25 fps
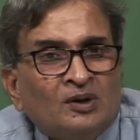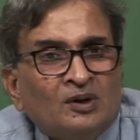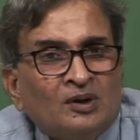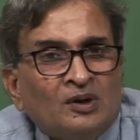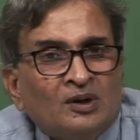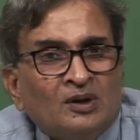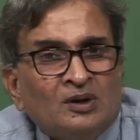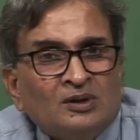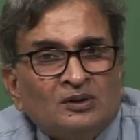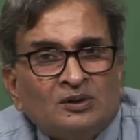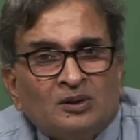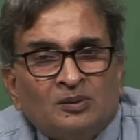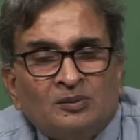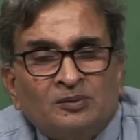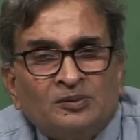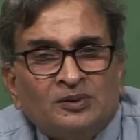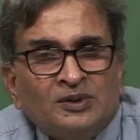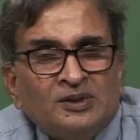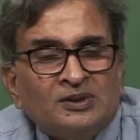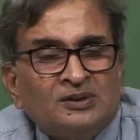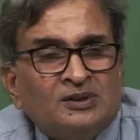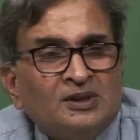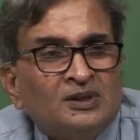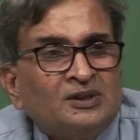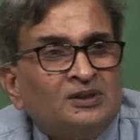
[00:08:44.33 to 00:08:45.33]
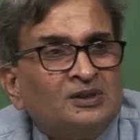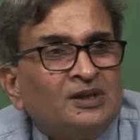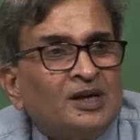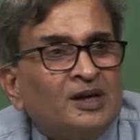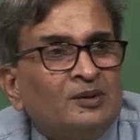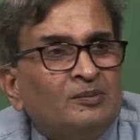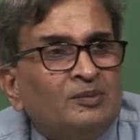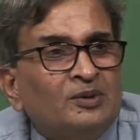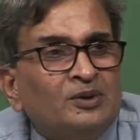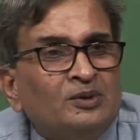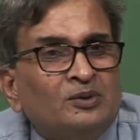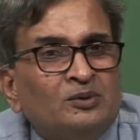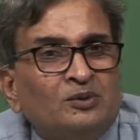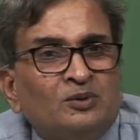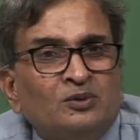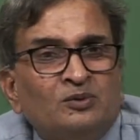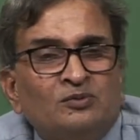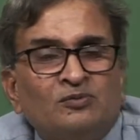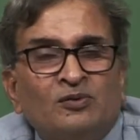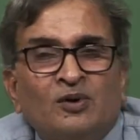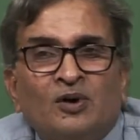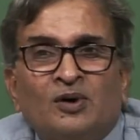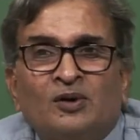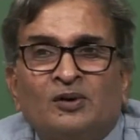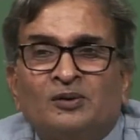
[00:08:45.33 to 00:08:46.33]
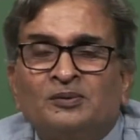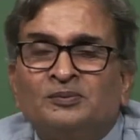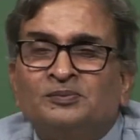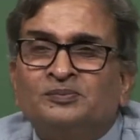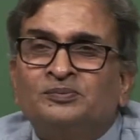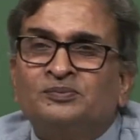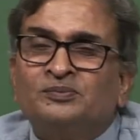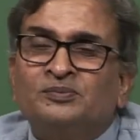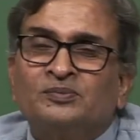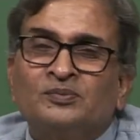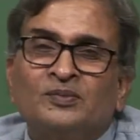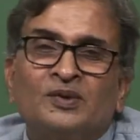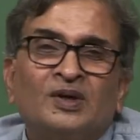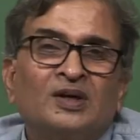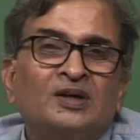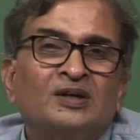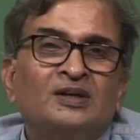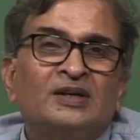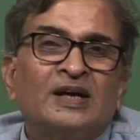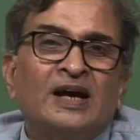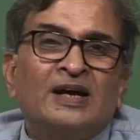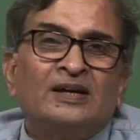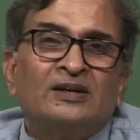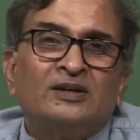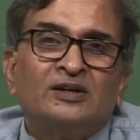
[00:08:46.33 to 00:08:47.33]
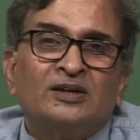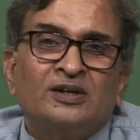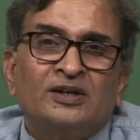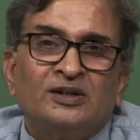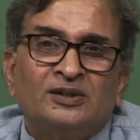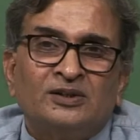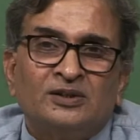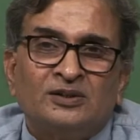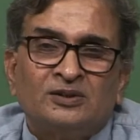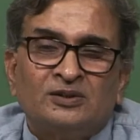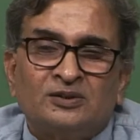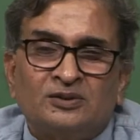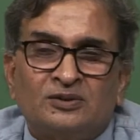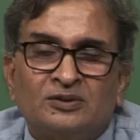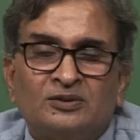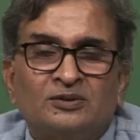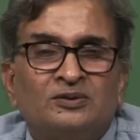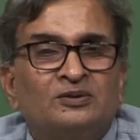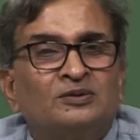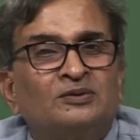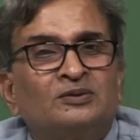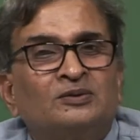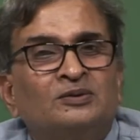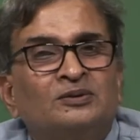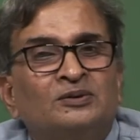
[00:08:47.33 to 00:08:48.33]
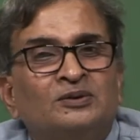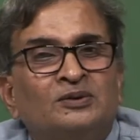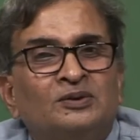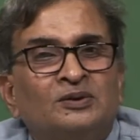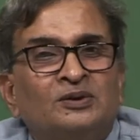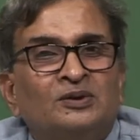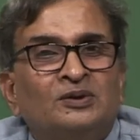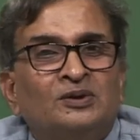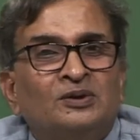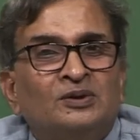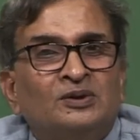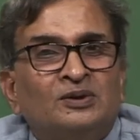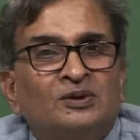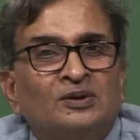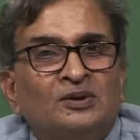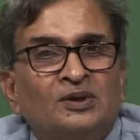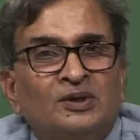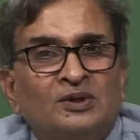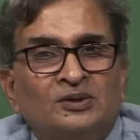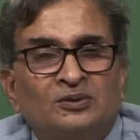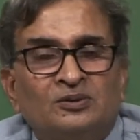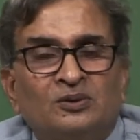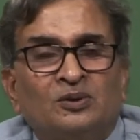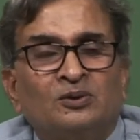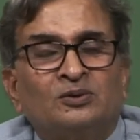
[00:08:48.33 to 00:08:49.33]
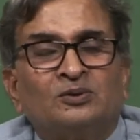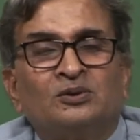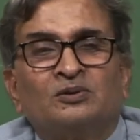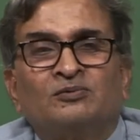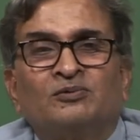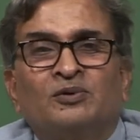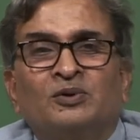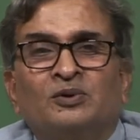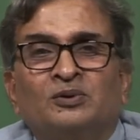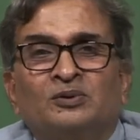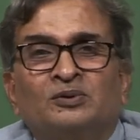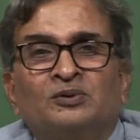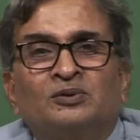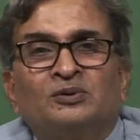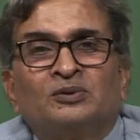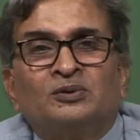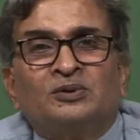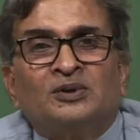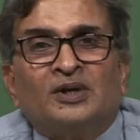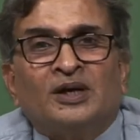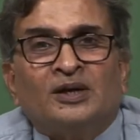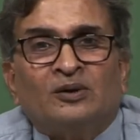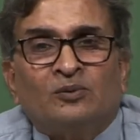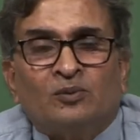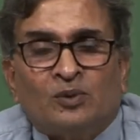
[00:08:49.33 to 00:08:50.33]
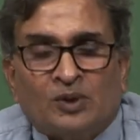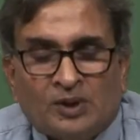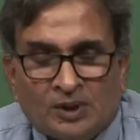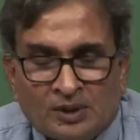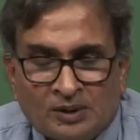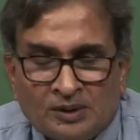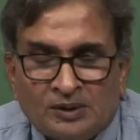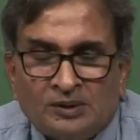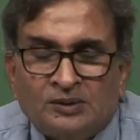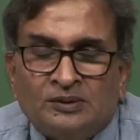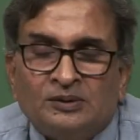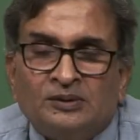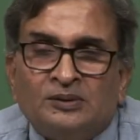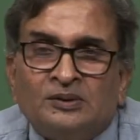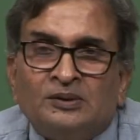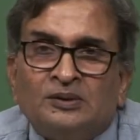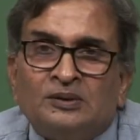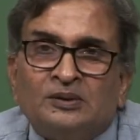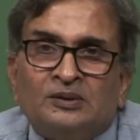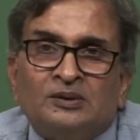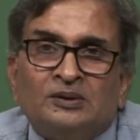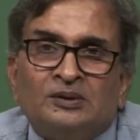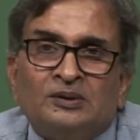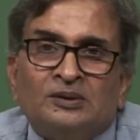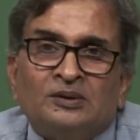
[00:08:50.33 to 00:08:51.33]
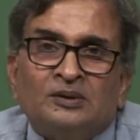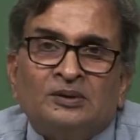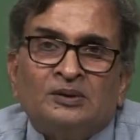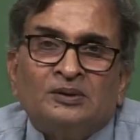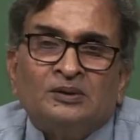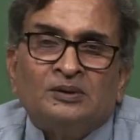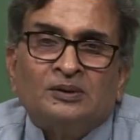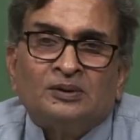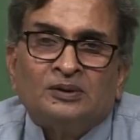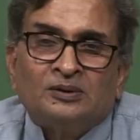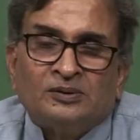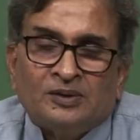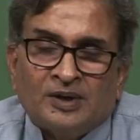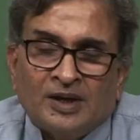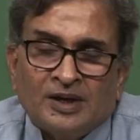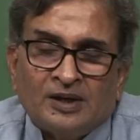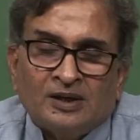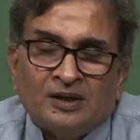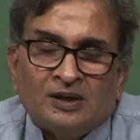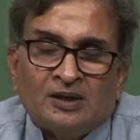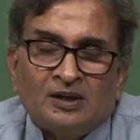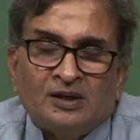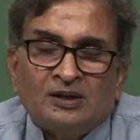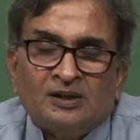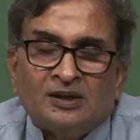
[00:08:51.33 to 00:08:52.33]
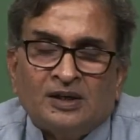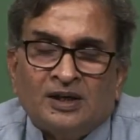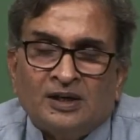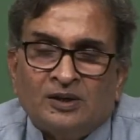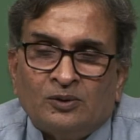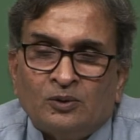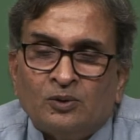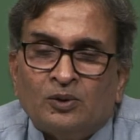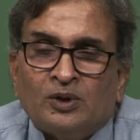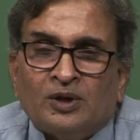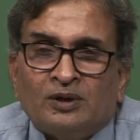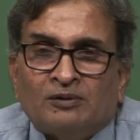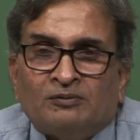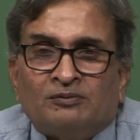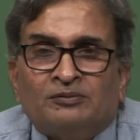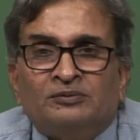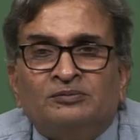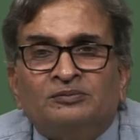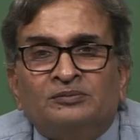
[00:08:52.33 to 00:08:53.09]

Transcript: But some of these things can be used for tantages and so on and so forth, can work. Theoretically, they do give